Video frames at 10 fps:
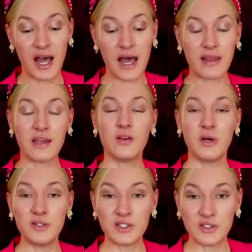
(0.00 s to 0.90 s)
I thank you
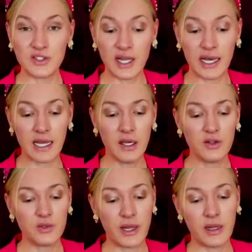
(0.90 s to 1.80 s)
most sincerely
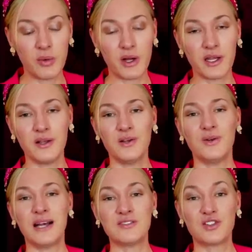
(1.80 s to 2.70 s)
to anybody who
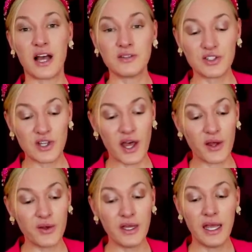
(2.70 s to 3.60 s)
has done
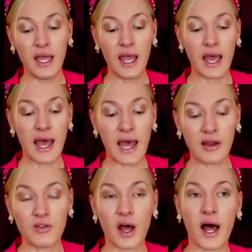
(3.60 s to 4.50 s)
so.
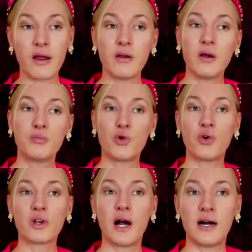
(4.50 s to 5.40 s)
And I
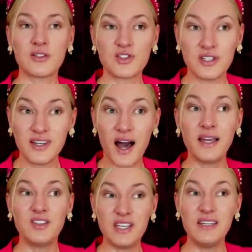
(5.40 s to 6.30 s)
broadcast
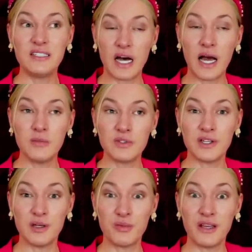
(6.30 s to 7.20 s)
19 times
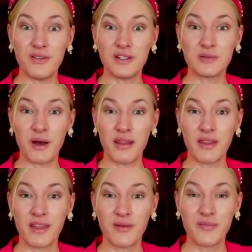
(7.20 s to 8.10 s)
in the previous
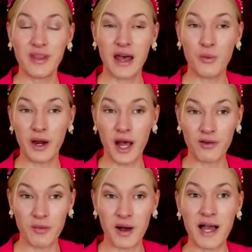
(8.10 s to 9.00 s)
month. And when I
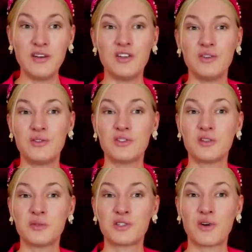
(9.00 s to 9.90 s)
reminded you to
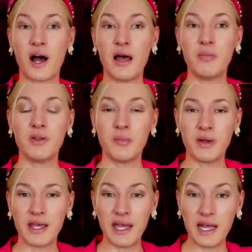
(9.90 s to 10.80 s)
subscribe at the
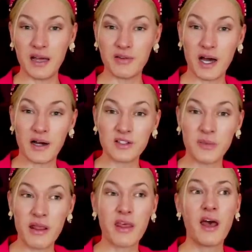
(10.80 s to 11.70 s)
beginning of last
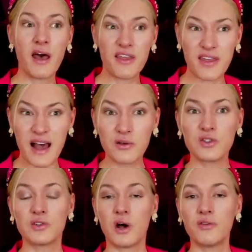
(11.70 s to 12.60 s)
month,
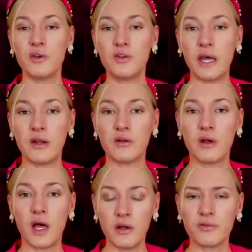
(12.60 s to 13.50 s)
1,000 of you did,
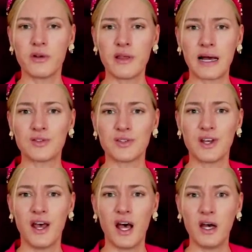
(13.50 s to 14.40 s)
over 1,000
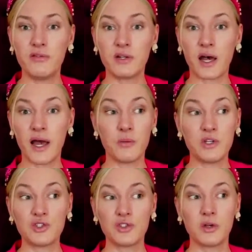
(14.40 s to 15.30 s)
overnight,
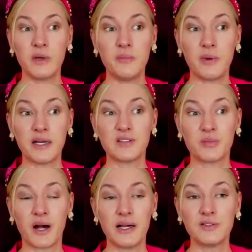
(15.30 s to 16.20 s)
which took me by
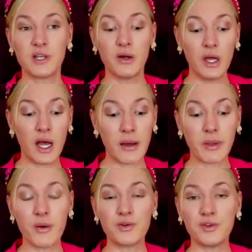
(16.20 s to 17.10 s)
surprise. So I'm
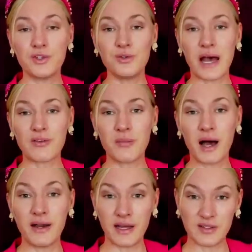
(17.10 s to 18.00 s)
going to do that
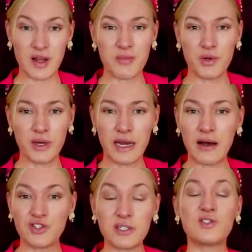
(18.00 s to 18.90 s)
reminder as I'm doing
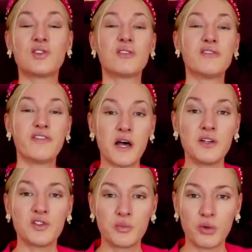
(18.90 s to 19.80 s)
now, just on the
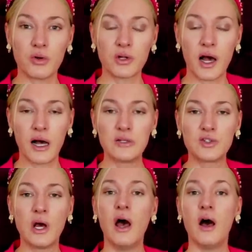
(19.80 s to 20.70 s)
first
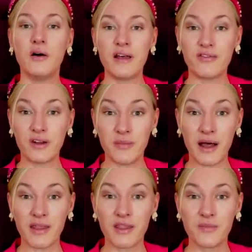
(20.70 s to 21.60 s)
broadcast of every
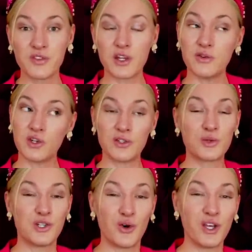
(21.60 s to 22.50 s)
month, so as not
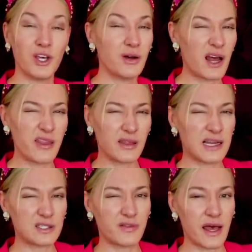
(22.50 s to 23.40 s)
to annoy you. And I think
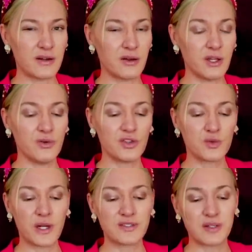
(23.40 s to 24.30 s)
that's fair, don't you? Just
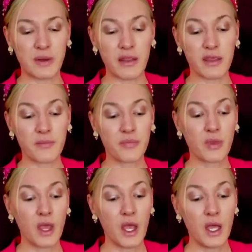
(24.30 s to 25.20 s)
once a month.
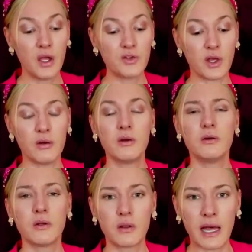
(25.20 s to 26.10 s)
So
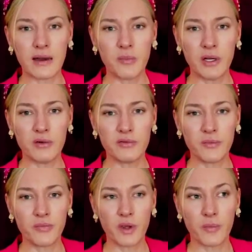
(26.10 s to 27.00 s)
that bit of
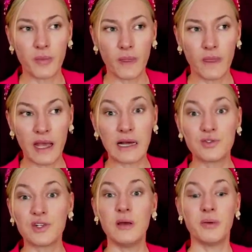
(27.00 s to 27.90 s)

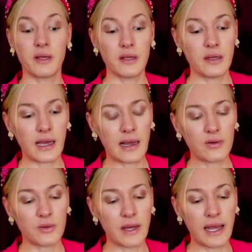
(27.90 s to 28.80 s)
housekeeping
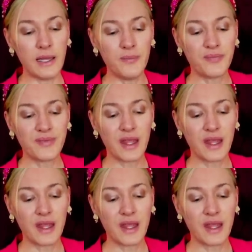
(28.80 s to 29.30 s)
out the way.